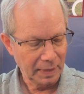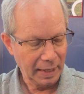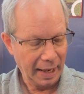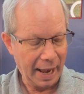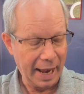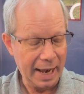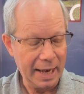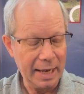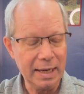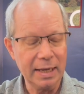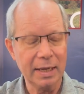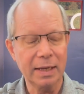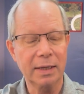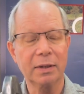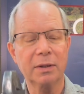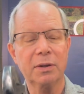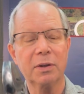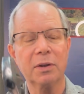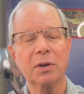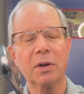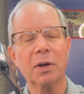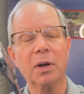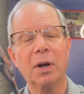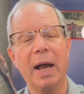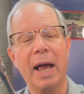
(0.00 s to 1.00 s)
And
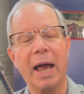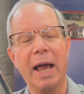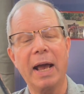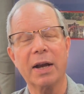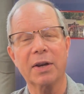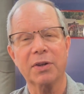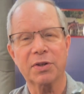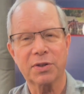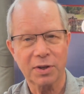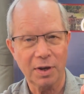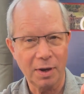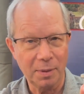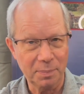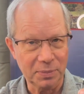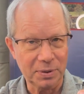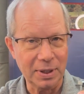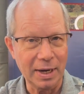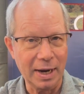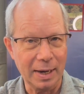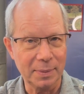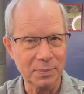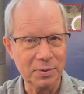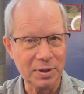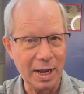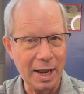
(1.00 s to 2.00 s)
as
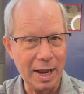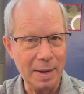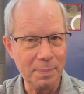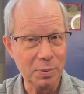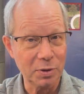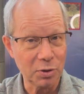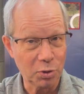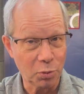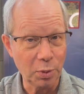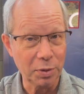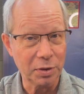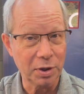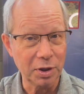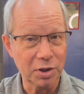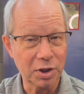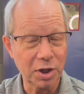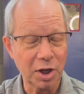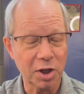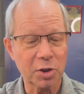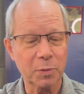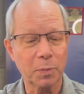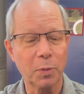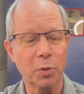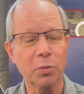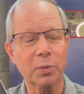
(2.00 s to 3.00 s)
sometimes happens with
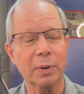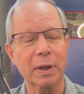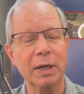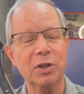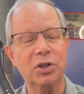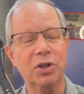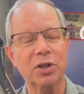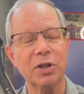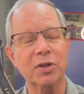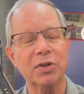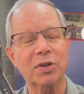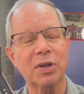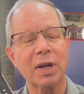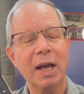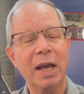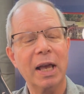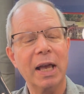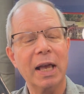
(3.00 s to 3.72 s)
adjustable wrenches,